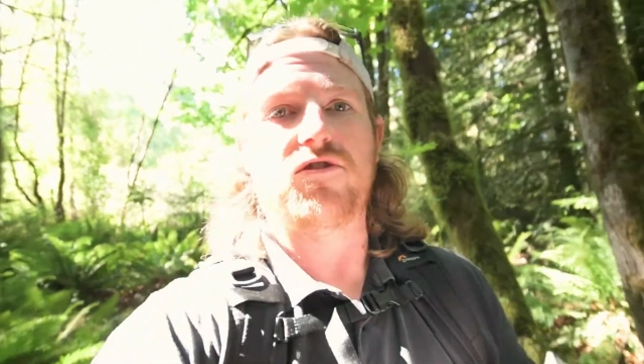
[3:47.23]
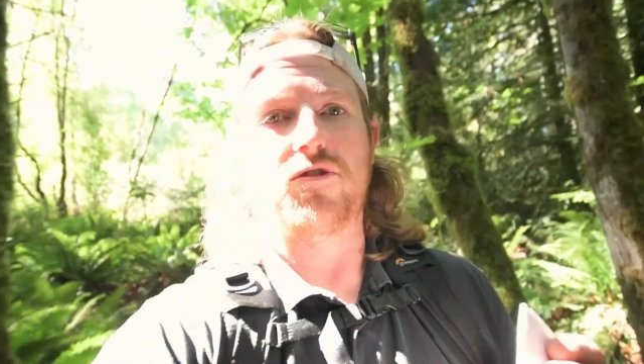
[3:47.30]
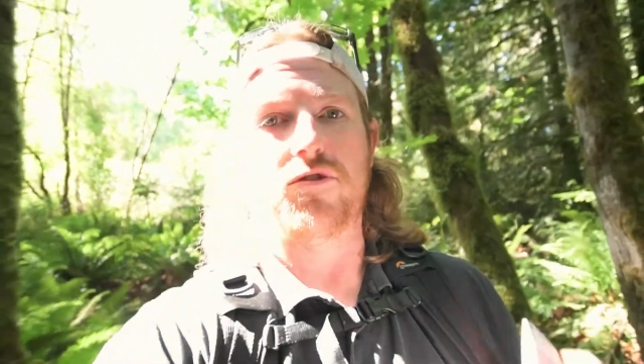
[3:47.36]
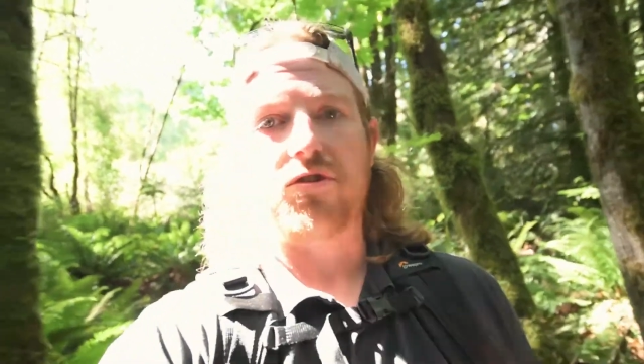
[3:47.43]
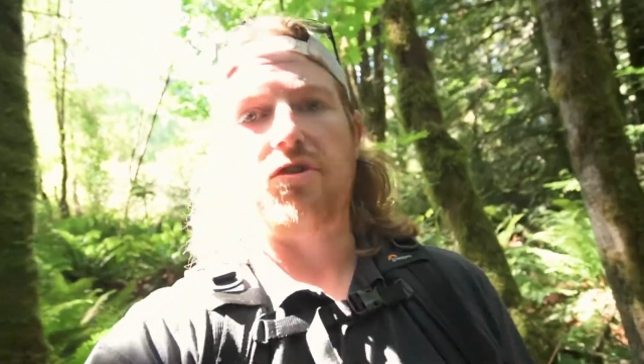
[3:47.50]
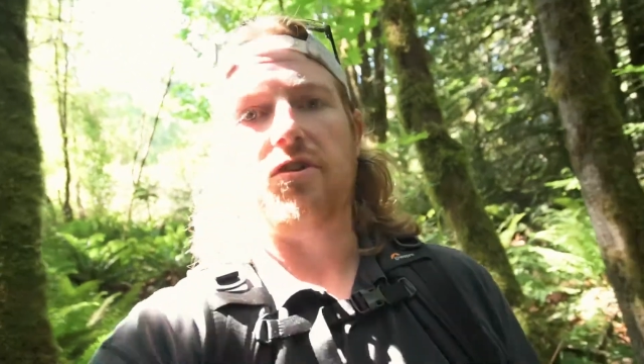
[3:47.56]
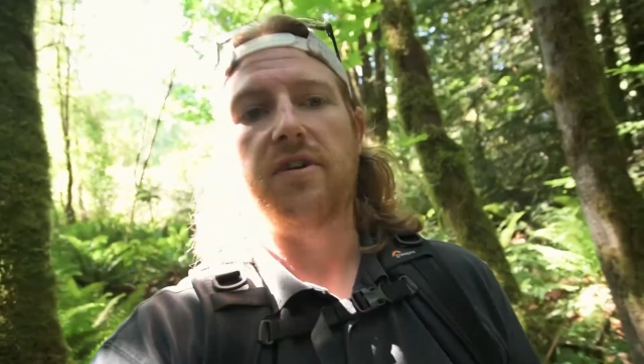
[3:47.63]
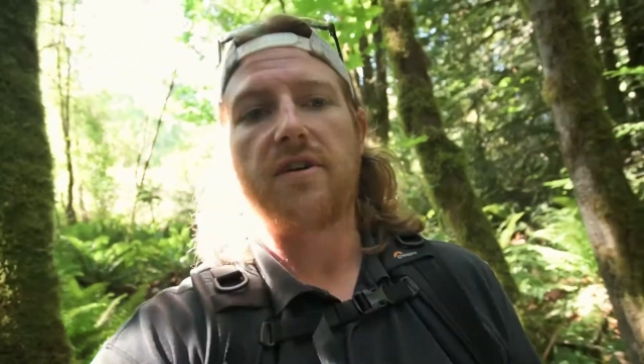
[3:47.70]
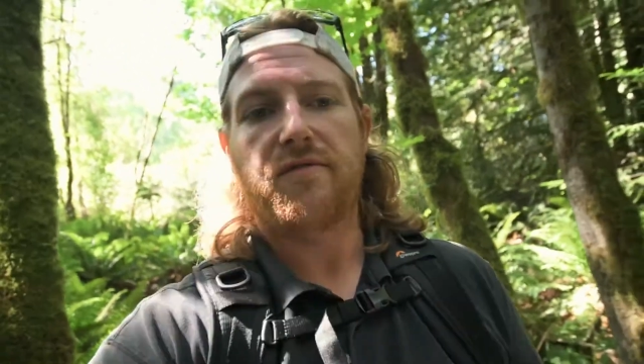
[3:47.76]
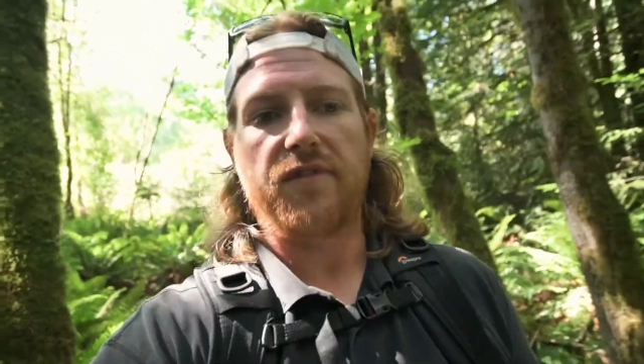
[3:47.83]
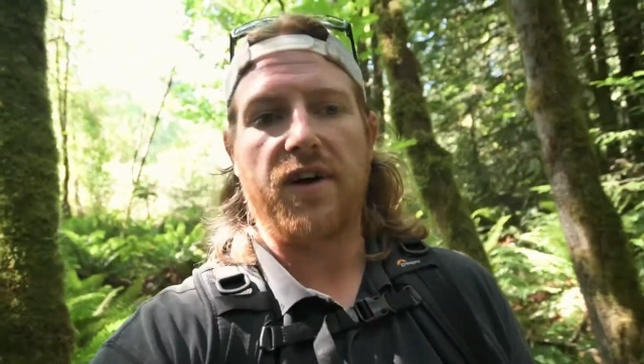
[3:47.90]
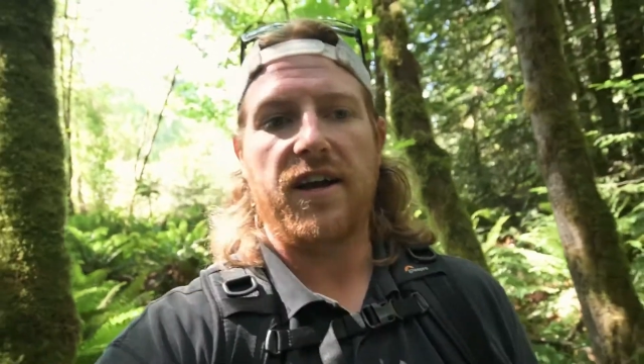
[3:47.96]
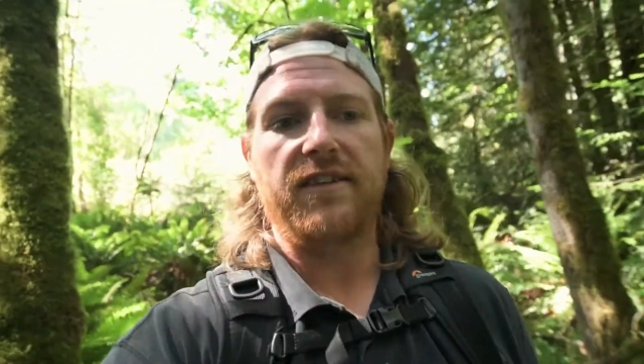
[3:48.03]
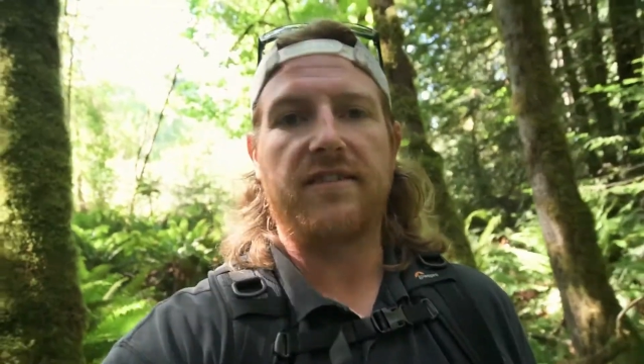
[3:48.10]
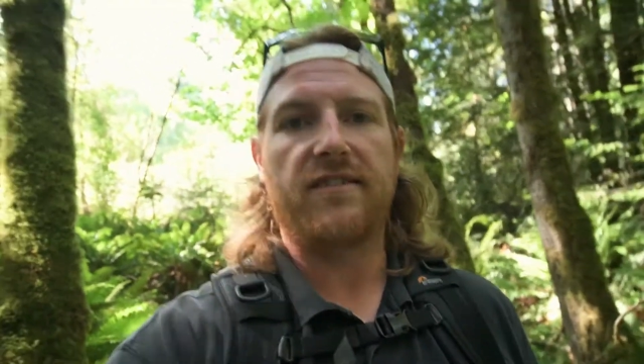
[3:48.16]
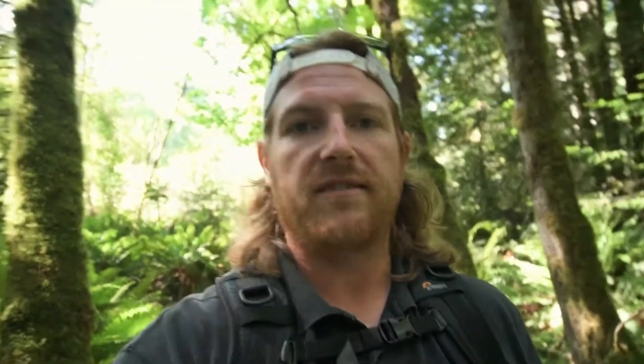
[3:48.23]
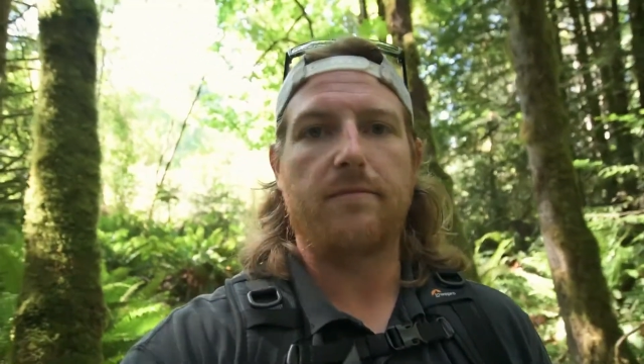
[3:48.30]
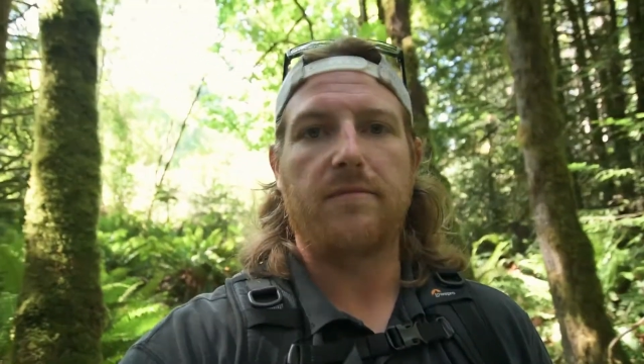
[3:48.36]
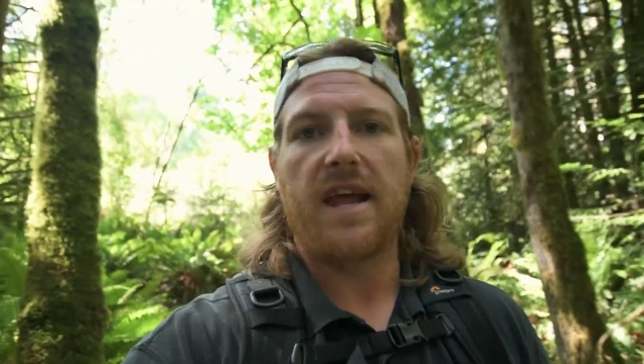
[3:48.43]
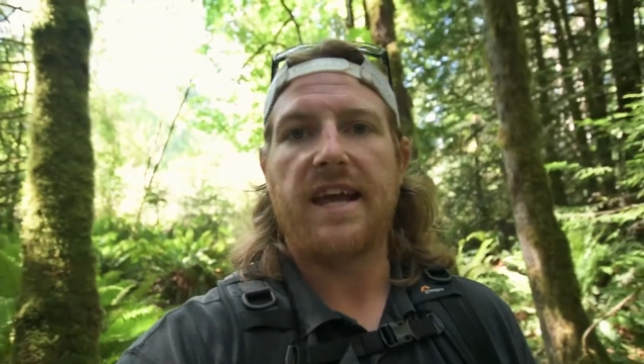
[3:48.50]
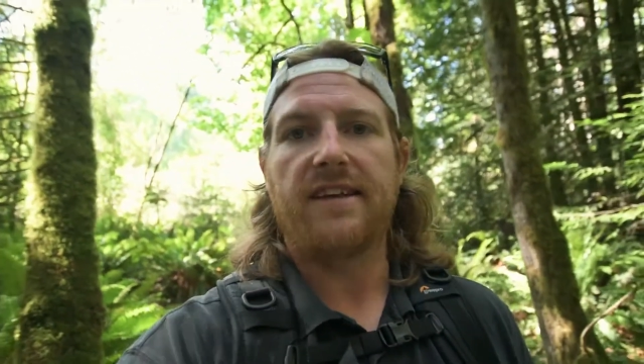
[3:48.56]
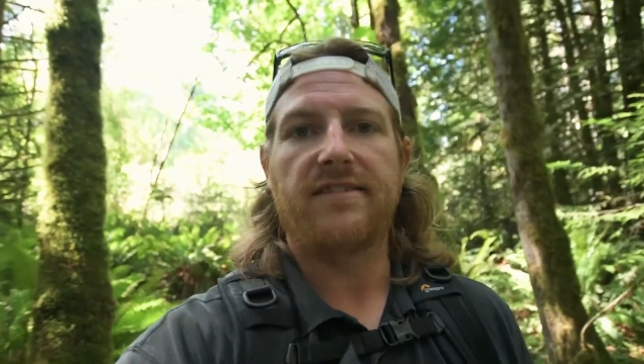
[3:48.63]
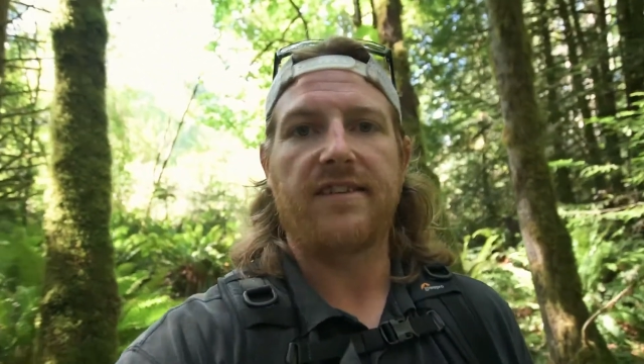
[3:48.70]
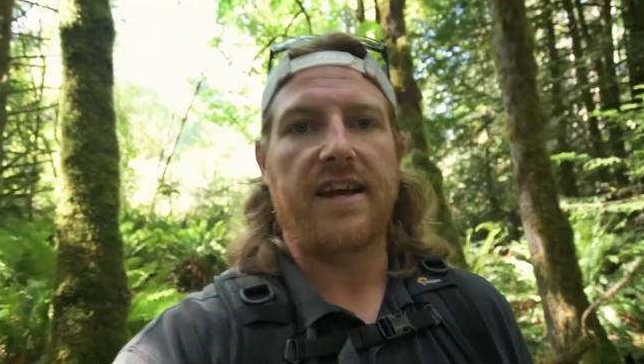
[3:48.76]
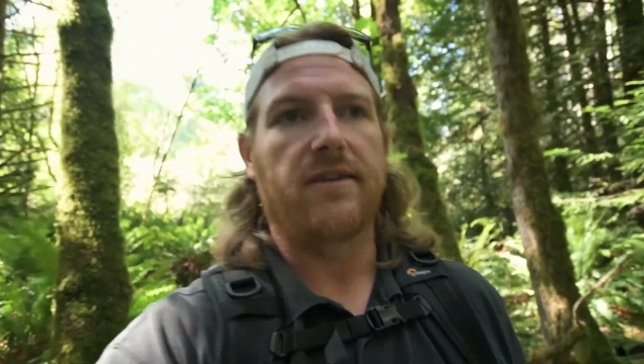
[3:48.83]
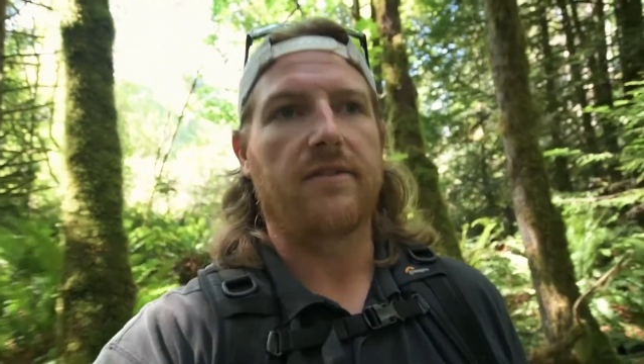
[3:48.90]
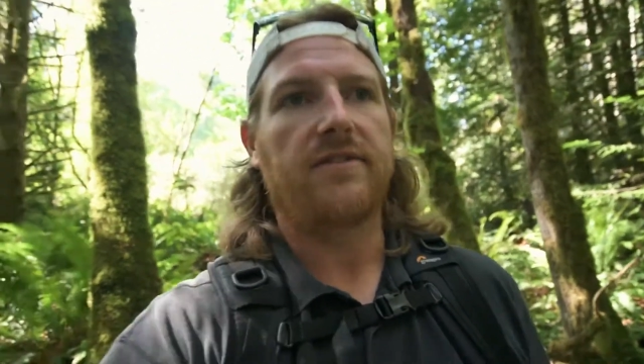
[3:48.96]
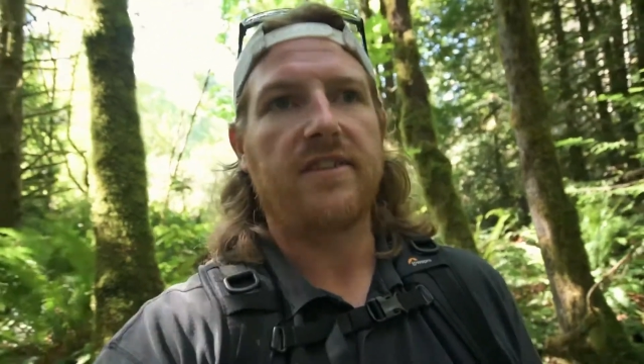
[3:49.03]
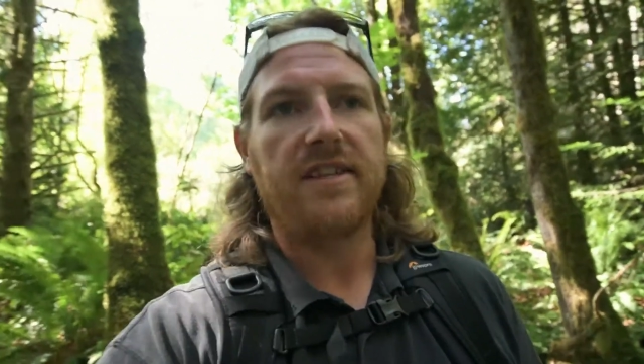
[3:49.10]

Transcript: You're gonna find some naysayers.